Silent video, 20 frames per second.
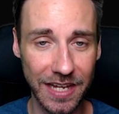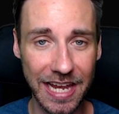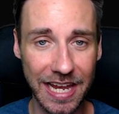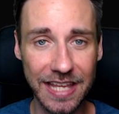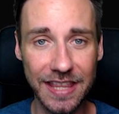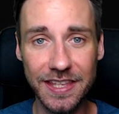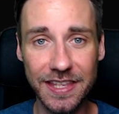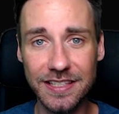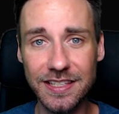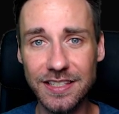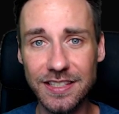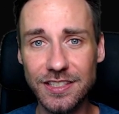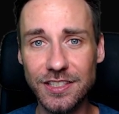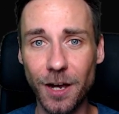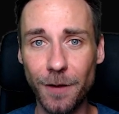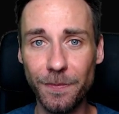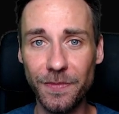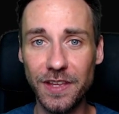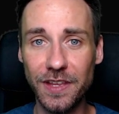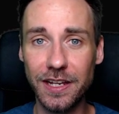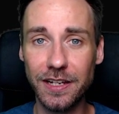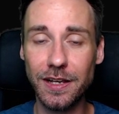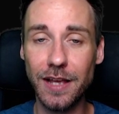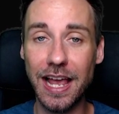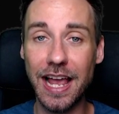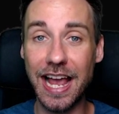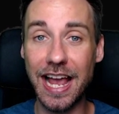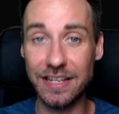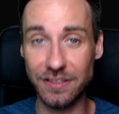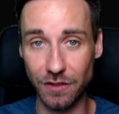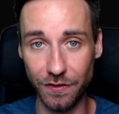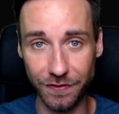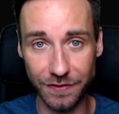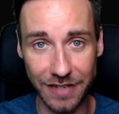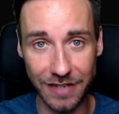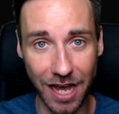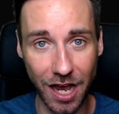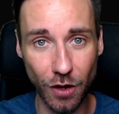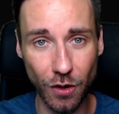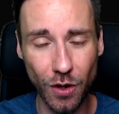and this is something as of
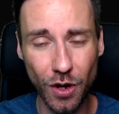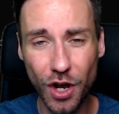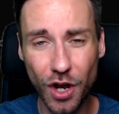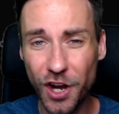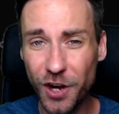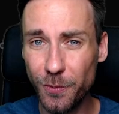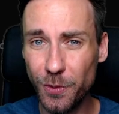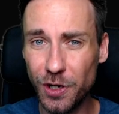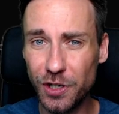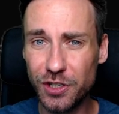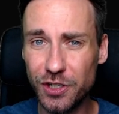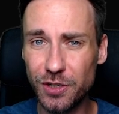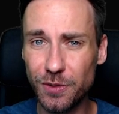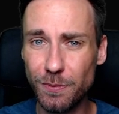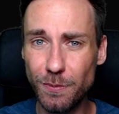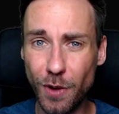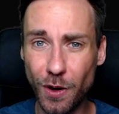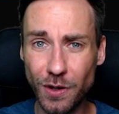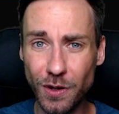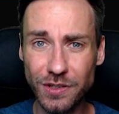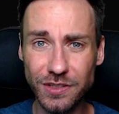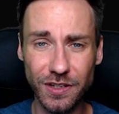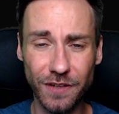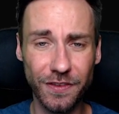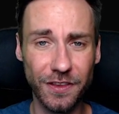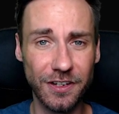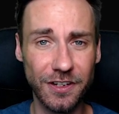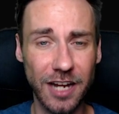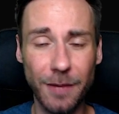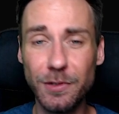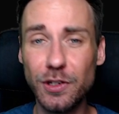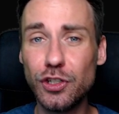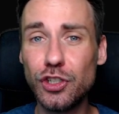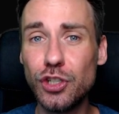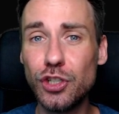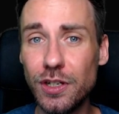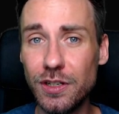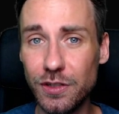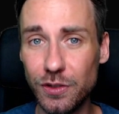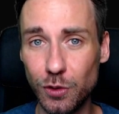now which most of the time you
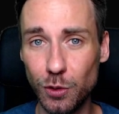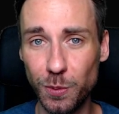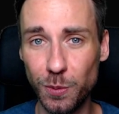shouldn't do,